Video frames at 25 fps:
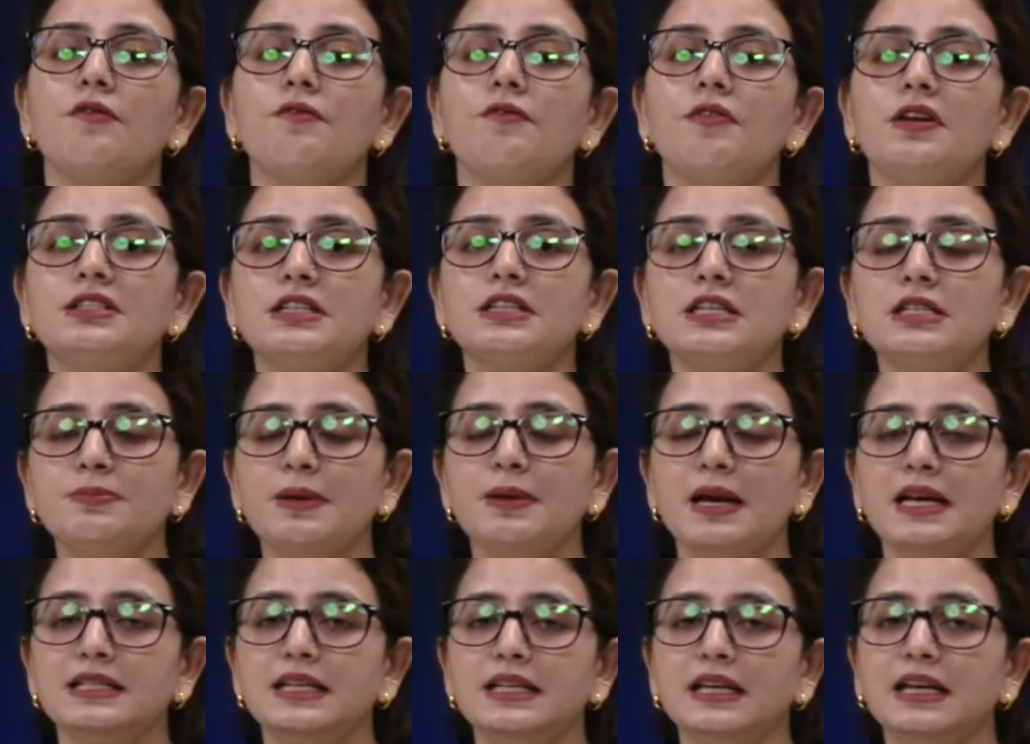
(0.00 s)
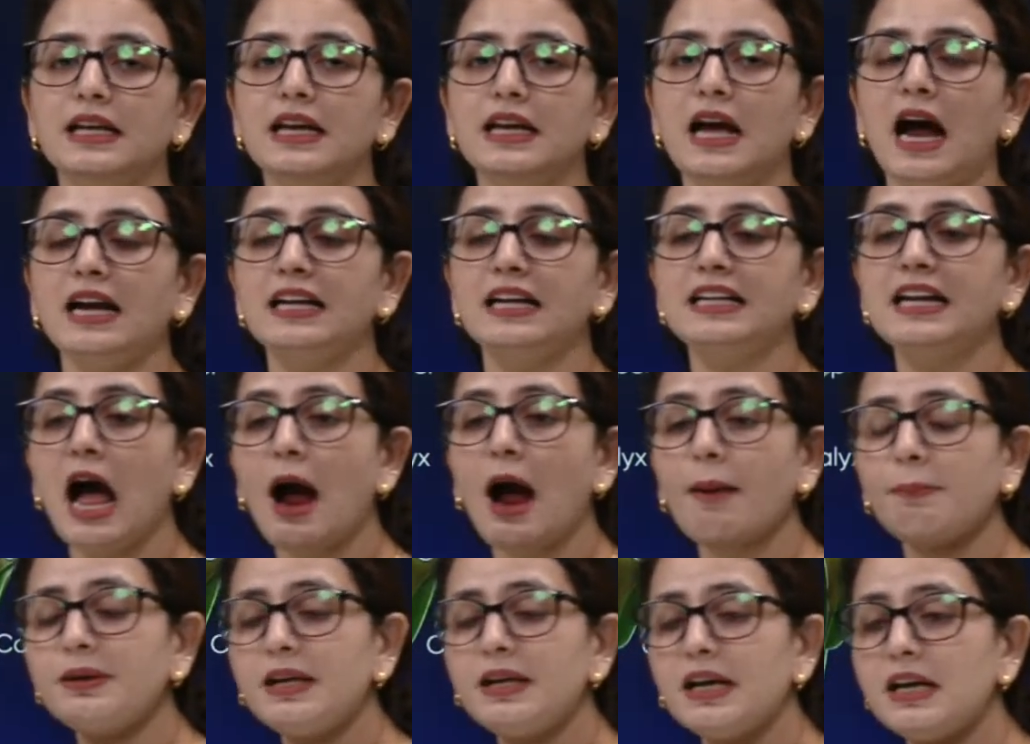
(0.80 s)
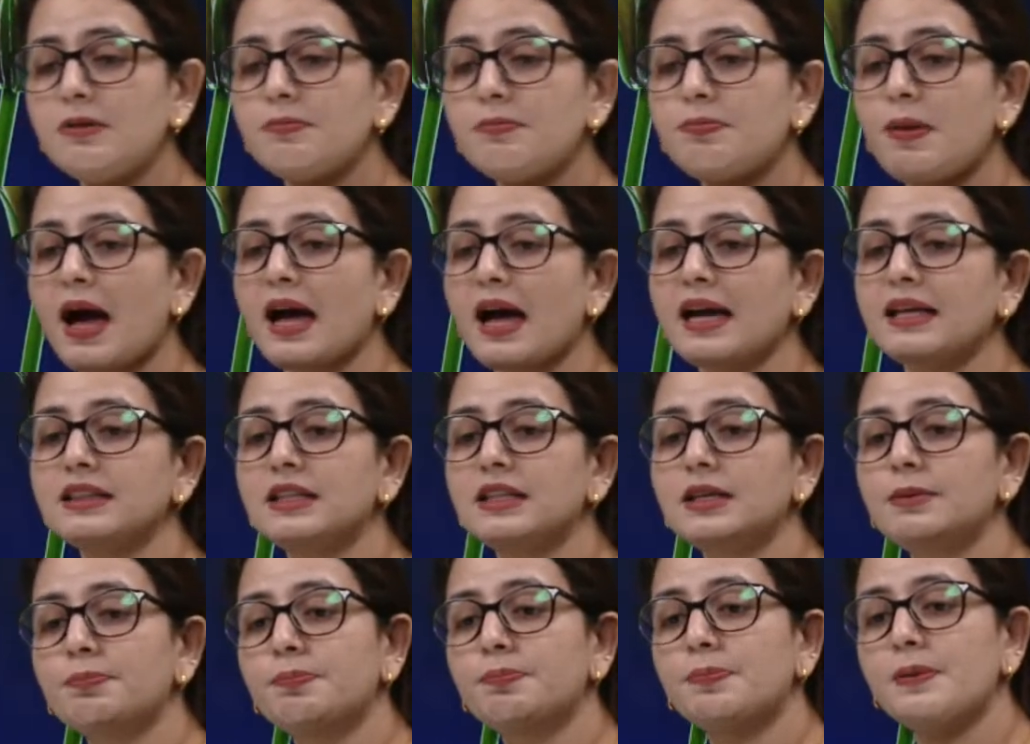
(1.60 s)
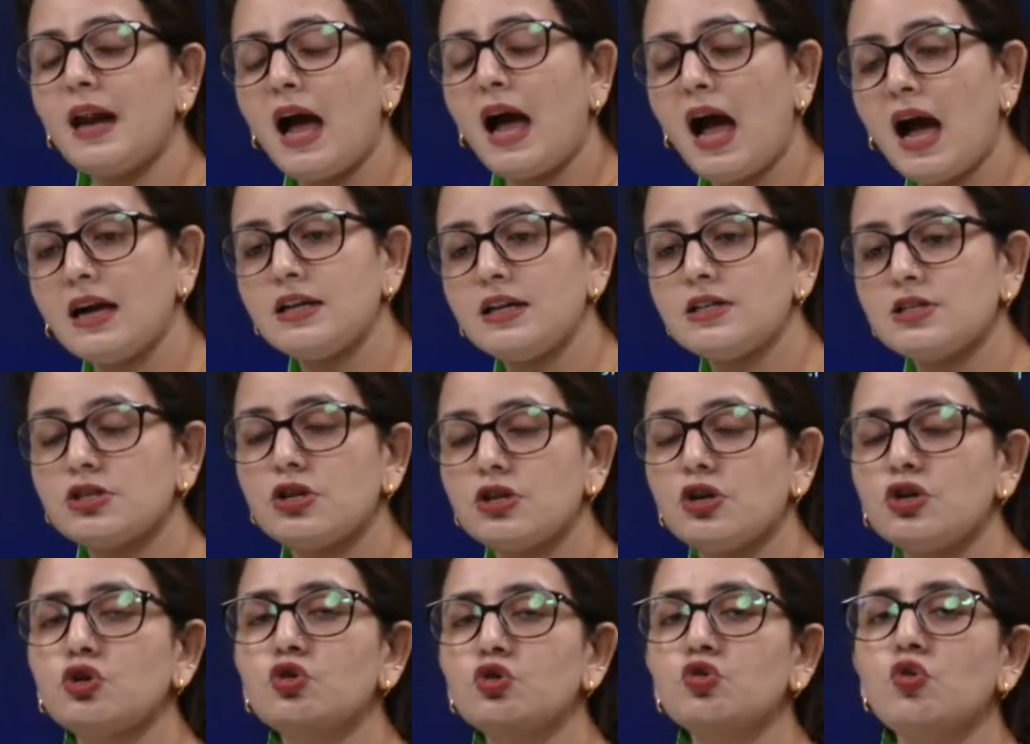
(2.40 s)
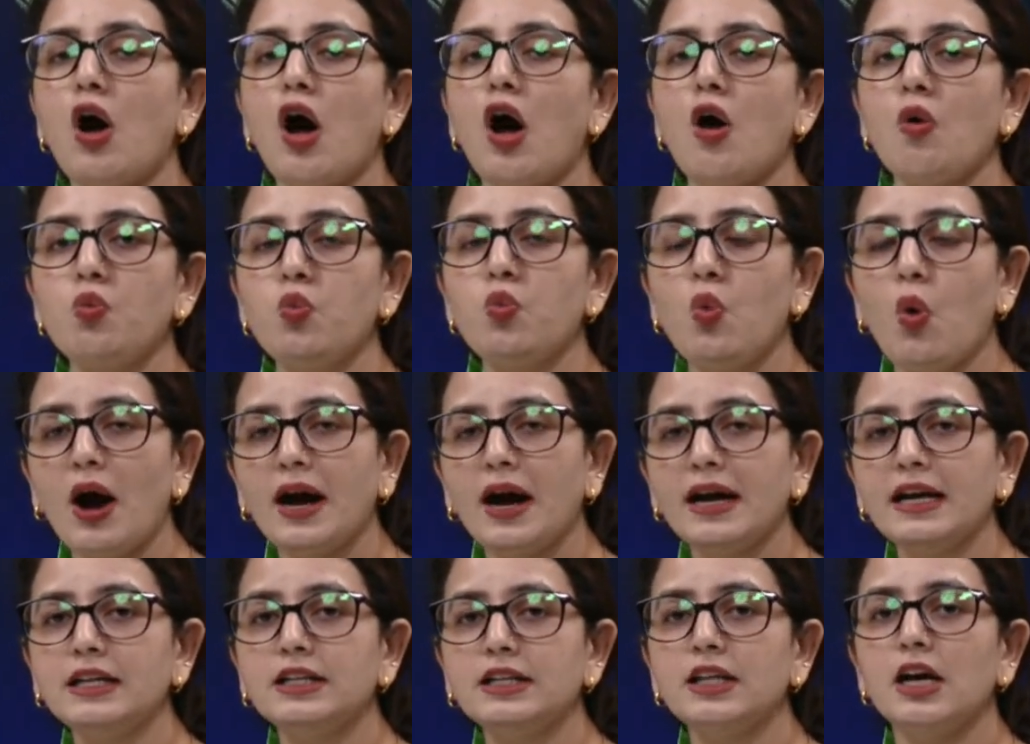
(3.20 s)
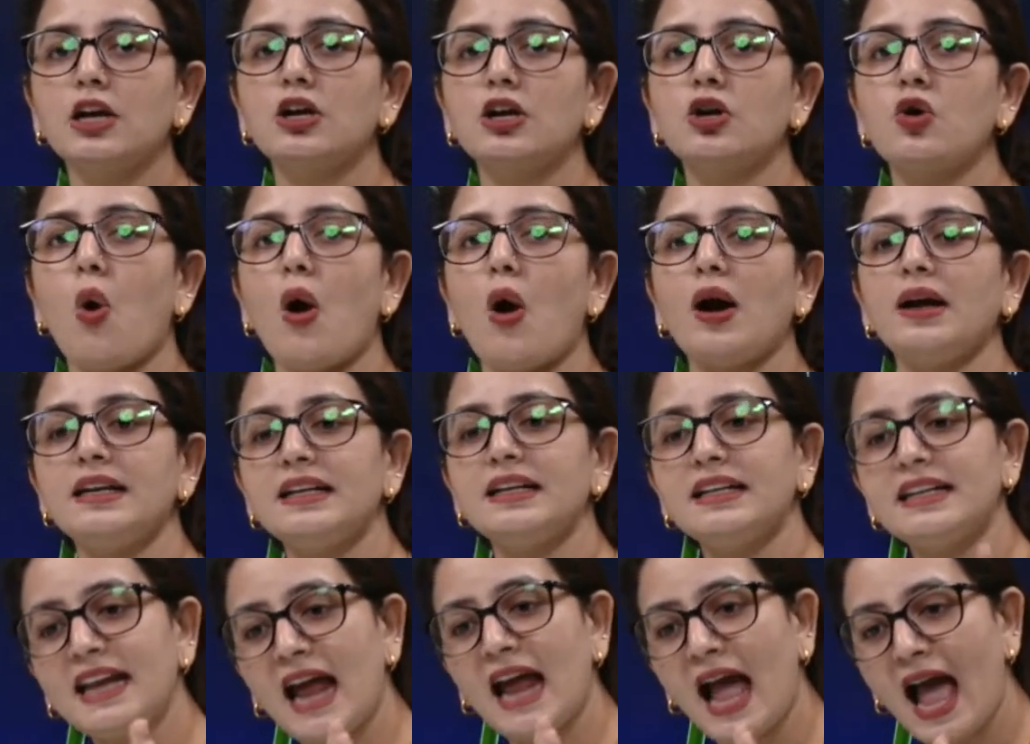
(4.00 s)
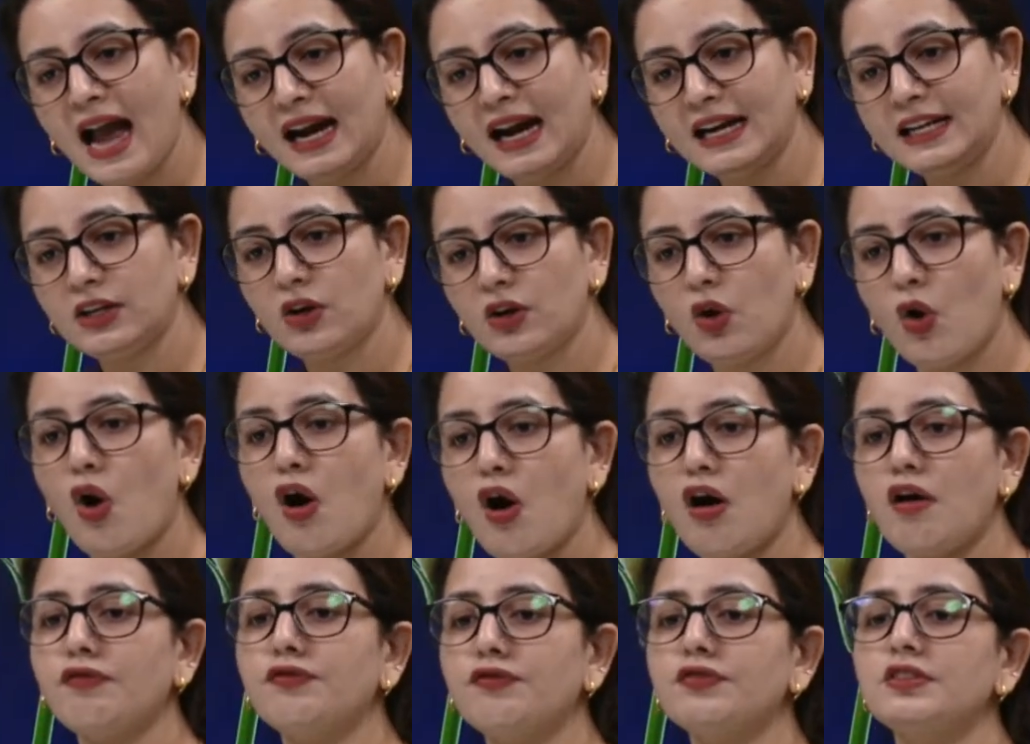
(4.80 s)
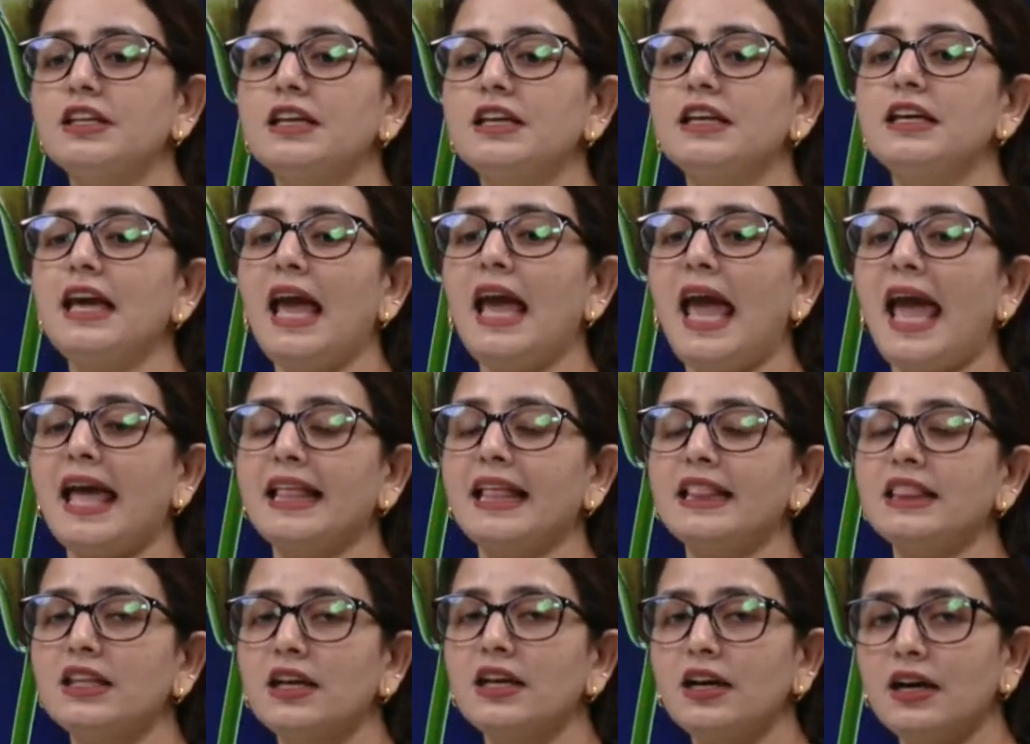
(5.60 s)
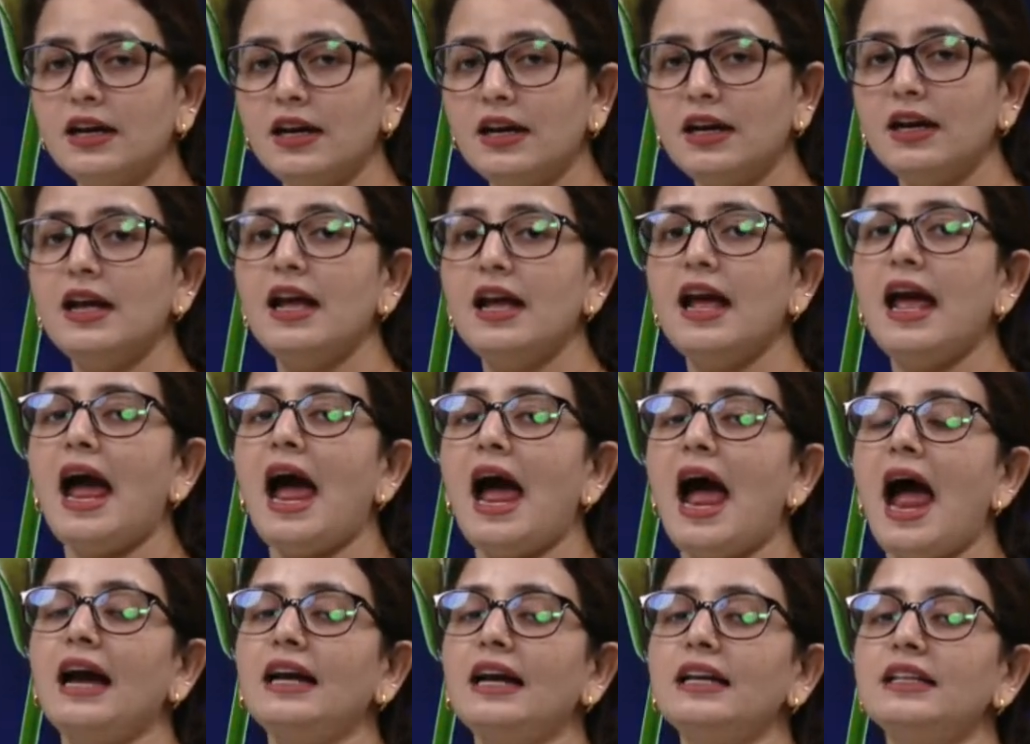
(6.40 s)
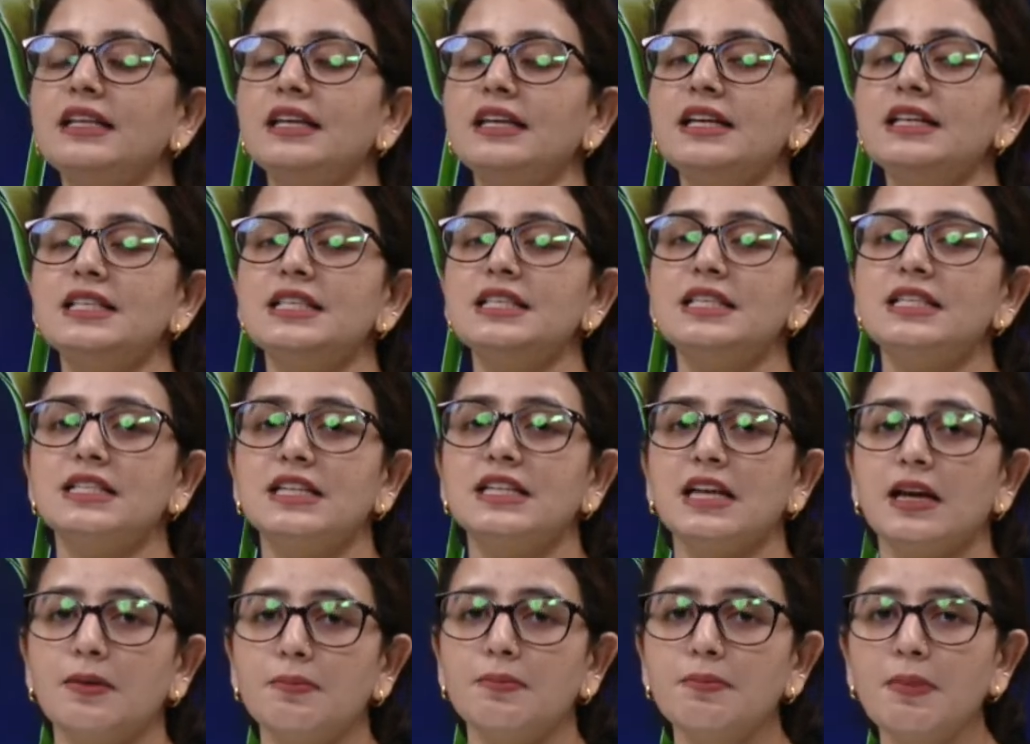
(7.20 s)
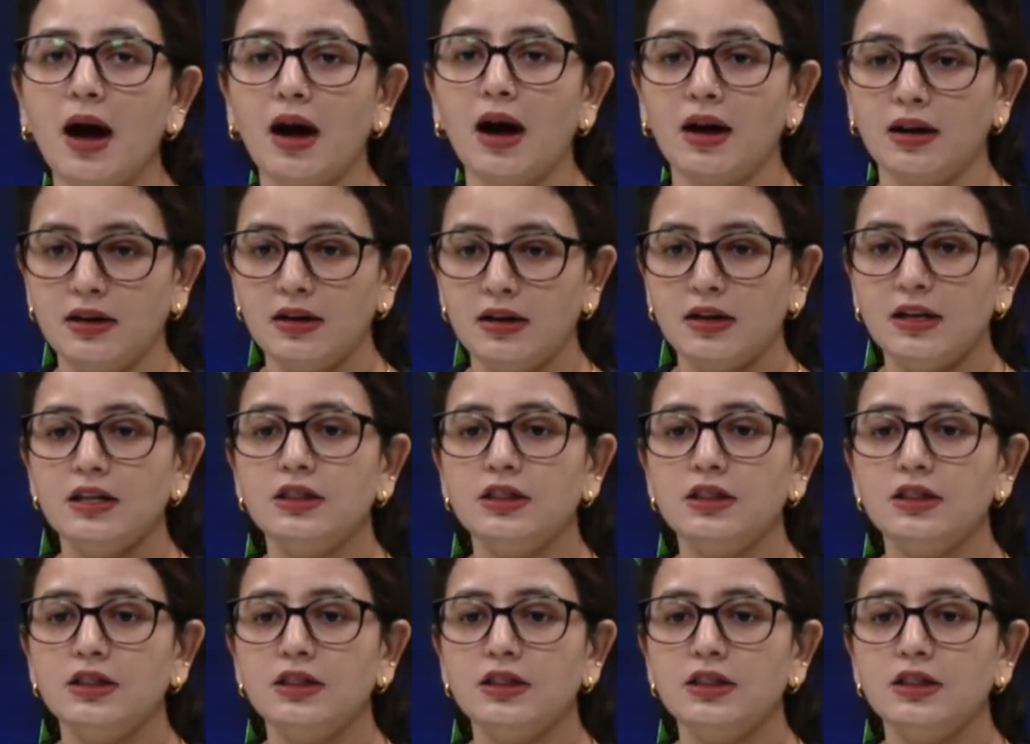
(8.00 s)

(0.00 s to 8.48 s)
which is basically adapted by the plants to avoid the contact of the anther and the stigma.